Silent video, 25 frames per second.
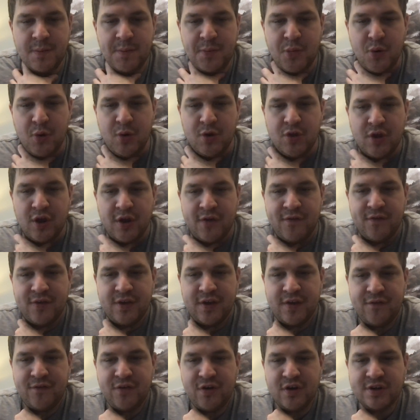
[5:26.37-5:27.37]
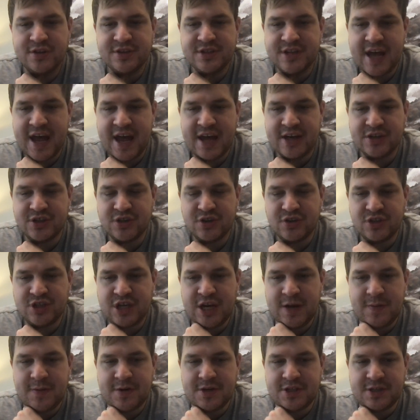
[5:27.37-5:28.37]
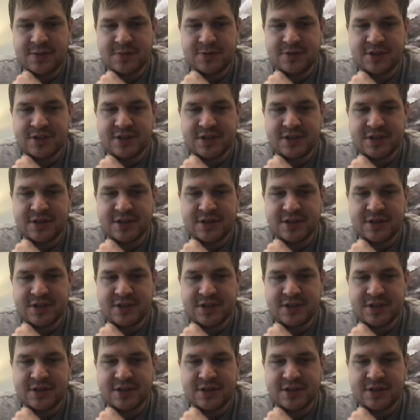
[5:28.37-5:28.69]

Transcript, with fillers: but would look for their first national championships